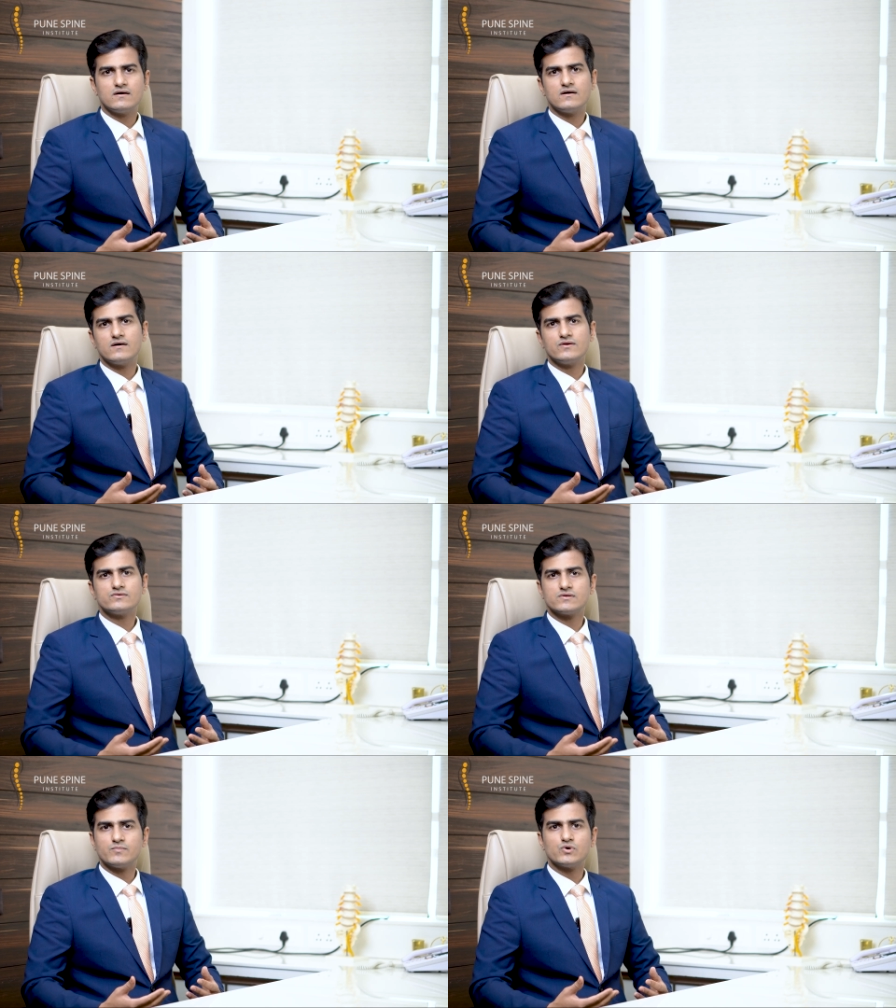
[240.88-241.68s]
uh,
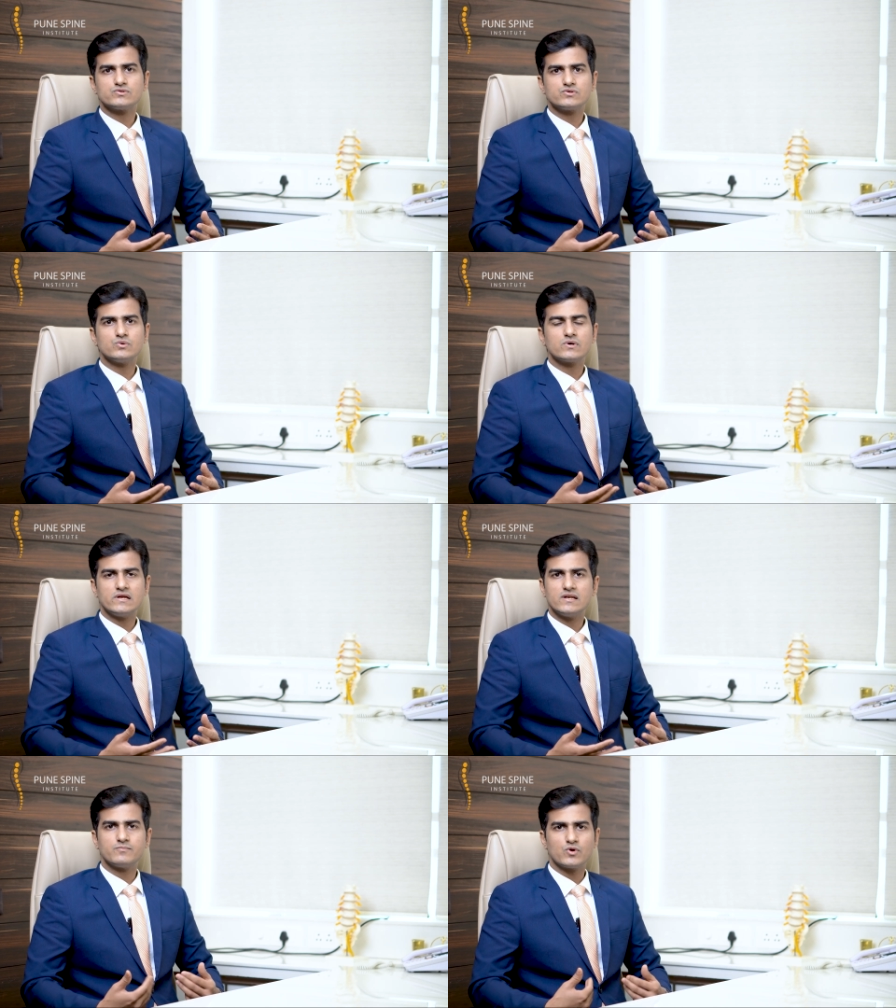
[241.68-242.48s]
you're supposed to
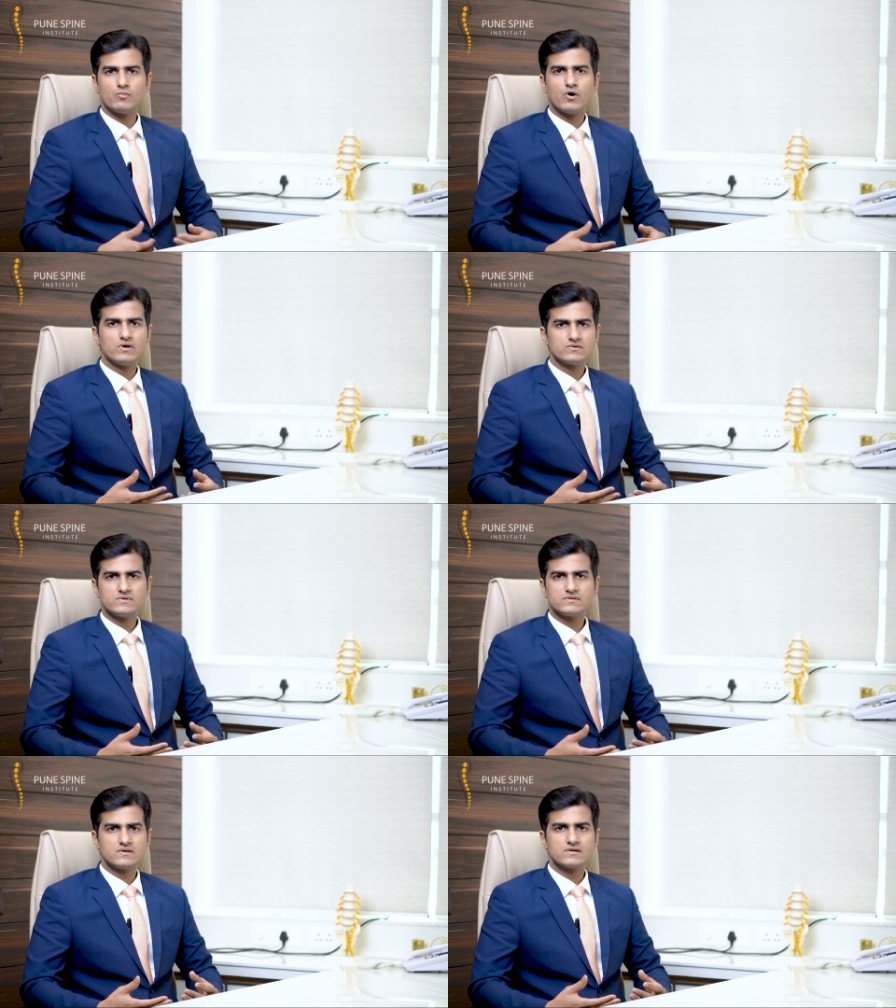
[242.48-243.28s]
clean up your bowels
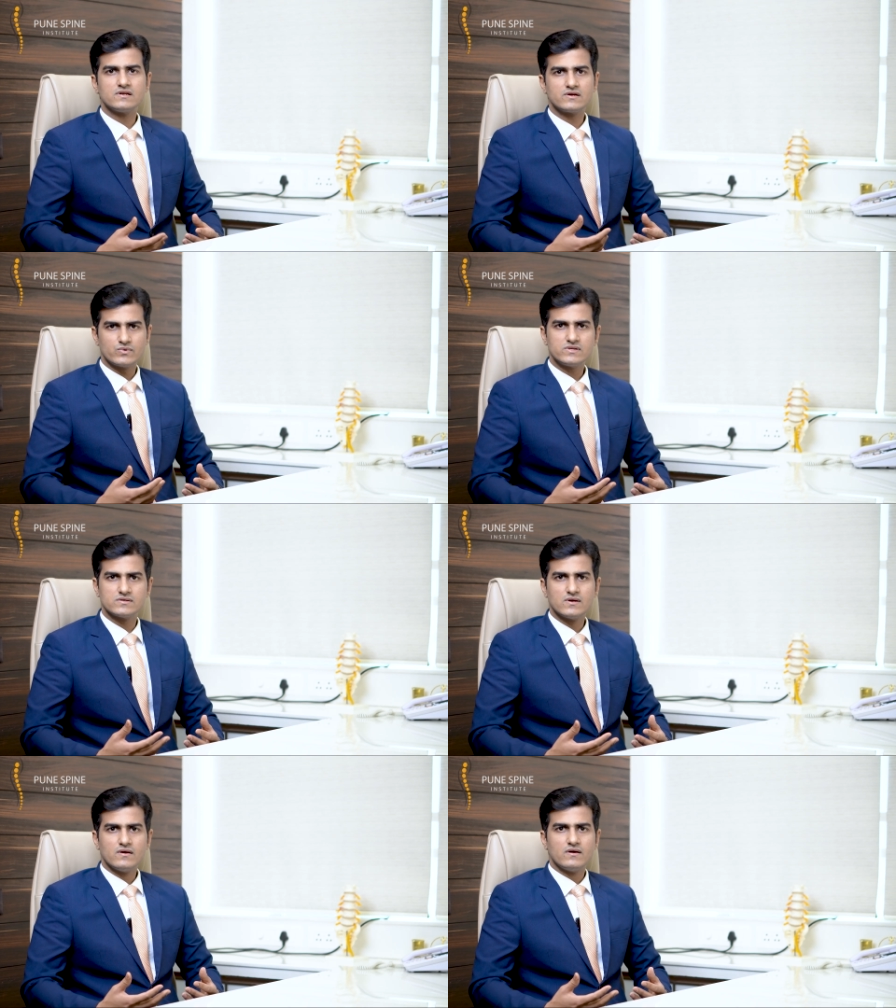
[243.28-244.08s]
with certain
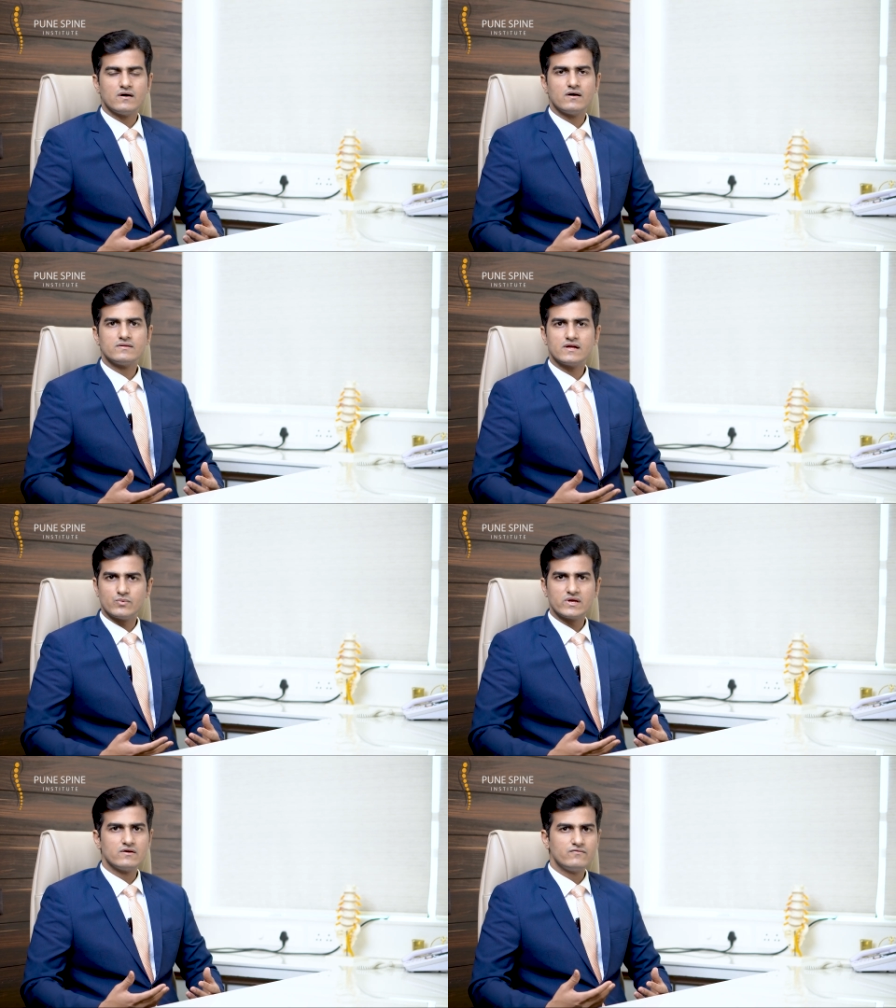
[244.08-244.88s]
liquids uh,
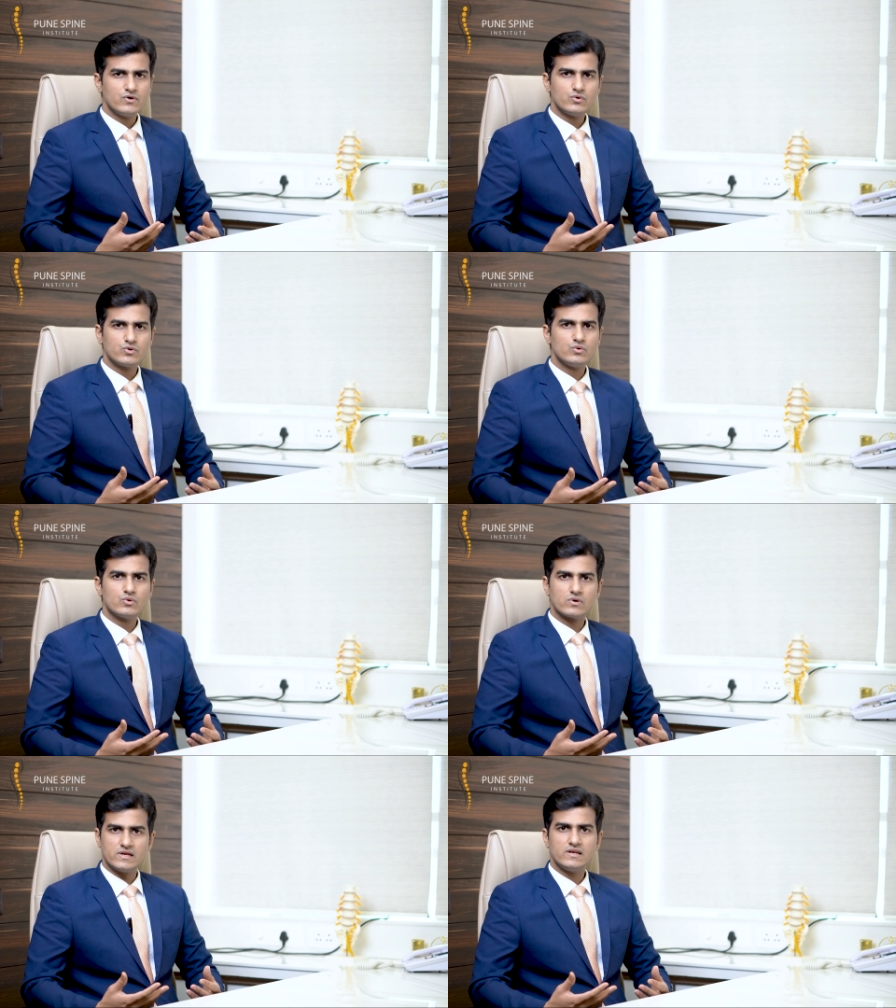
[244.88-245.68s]
that we give you
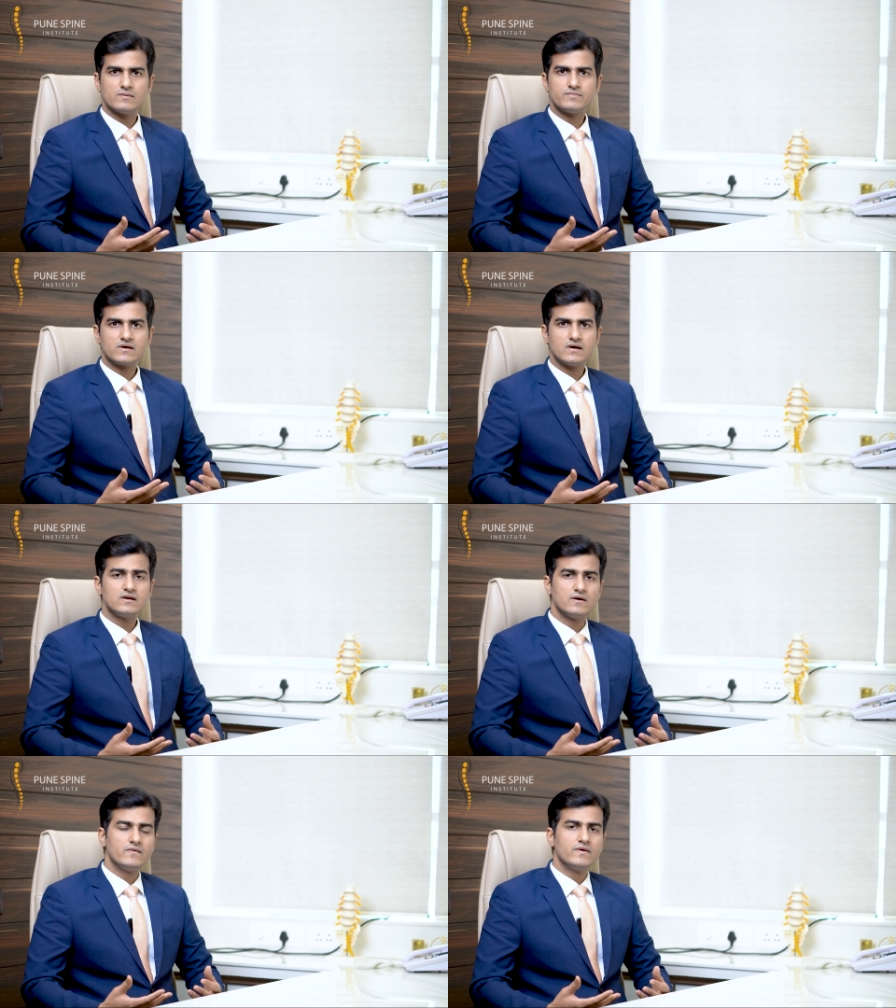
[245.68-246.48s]
to clean up the gut.